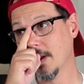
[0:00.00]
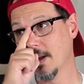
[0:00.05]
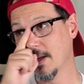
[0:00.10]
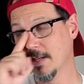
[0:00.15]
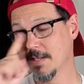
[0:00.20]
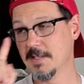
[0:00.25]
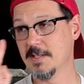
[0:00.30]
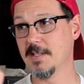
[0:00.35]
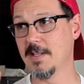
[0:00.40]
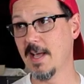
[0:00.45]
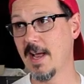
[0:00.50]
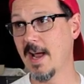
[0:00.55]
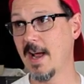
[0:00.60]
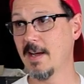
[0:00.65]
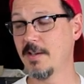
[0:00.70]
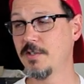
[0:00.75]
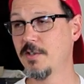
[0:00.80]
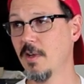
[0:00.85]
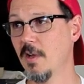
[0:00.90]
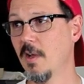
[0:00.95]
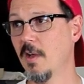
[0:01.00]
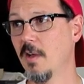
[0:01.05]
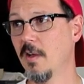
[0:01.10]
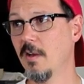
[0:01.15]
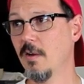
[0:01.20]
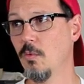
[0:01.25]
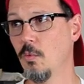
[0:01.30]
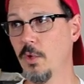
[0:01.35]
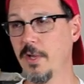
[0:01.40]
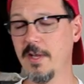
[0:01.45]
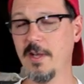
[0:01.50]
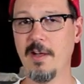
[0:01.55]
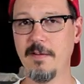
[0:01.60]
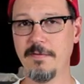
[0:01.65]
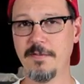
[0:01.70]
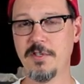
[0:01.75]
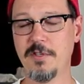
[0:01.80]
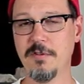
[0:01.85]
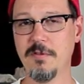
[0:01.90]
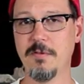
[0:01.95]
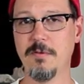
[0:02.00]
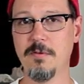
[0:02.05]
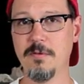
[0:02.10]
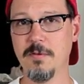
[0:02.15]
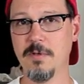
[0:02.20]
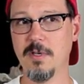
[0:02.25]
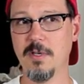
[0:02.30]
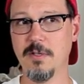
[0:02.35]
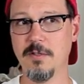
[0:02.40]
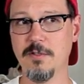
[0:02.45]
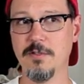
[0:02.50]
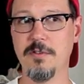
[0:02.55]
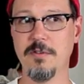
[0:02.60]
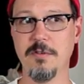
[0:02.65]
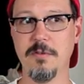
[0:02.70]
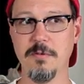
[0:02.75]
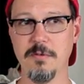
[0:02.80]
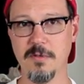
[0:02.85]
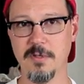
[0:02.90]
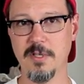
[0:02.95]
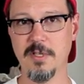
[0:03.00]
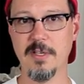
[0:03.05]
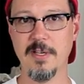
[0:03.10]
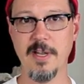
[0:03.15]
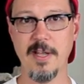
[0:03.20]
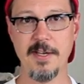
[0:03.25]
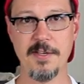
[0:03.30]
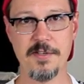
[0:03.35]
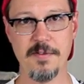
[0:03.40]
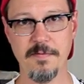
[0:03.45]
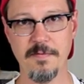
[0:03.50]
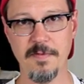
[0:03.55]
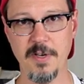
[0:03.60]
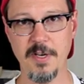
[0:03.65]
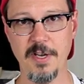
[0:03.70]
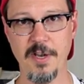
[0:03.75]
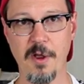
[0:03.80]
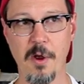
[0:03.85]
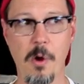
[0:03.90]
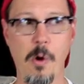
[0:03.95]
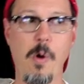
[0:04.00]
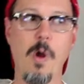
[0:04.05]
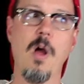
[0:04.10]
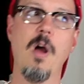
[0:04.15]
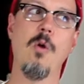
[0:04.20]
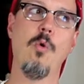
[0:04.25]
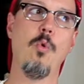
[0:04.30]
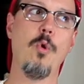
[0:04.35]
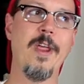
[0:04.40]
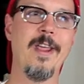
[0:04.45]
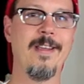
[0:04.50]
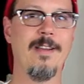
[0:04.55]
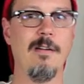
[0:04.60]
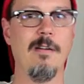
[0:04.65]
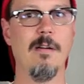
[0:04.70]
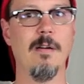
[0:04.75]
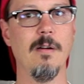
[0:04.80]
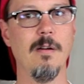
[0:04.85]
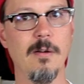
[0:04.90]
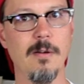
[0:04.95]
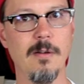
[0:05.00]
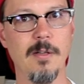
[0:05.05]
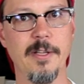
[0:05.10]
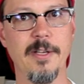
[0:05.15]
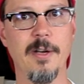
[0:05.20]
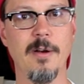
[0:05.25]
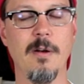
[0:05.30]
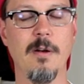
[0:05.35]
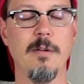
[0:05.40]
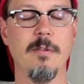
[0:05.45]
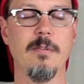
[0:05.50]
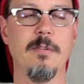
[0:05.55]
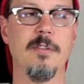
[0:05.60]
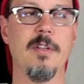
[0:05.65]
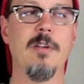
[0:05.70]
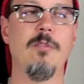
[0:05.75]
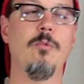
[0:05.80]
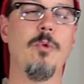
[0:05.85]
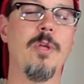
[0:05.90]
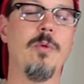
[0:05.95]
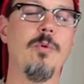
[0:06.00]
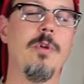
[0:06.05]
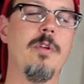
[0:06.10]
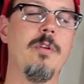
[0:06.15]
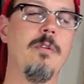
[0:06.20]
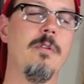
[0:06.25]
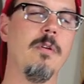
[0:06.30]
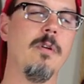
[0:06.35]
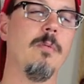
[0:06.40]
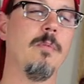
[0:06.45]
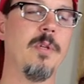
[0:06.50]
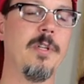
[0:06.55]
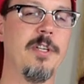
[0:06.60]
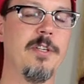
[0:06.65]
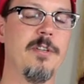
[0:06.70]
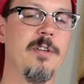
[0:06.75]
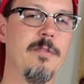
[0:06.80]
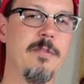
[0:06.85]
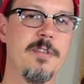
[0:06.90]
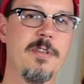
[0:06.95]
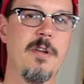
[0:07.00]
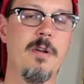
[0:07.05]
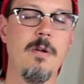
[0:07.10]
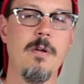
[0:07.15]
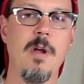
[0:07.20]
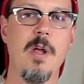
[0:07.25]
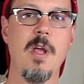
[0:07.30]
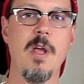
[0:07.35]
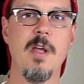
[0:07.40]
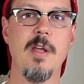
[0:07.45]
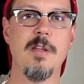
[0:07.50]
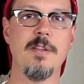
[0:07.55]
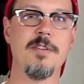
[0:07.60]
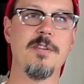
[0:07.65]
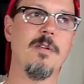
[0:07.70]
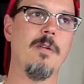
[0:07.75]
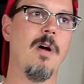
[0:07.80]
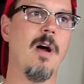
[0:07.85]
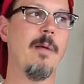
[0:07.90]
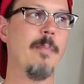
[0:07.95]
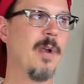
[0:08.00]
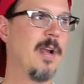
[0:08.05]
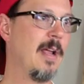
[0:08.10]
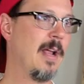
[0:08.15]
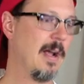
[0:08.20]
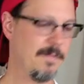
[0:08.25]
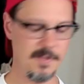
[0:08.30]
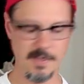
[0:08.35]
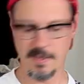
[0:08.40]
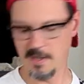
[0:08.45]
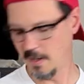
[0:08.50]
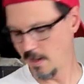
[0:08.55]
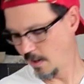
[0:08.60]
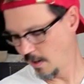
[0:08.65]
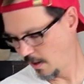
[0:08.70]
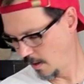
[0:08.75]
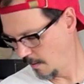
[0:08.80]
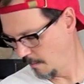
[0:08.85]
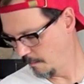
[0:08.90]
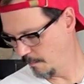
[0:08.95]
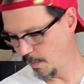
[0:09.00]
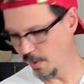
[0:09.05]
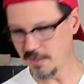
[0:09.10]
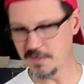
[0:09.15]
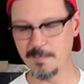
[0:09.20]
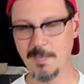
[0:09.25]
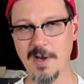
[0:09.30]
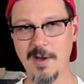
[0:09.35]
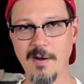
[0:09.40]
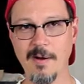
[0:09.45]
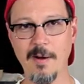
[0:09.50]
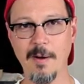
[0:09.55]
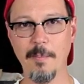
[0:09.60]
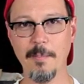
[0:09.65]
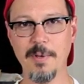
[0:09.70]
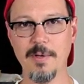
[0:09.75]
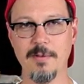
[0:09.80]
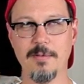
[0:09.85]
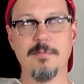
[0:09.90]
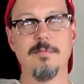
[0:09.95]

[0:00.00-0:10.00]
is that we have to do the next video a week earlier than we would normally do so. So I'm gonna have to bust my hump.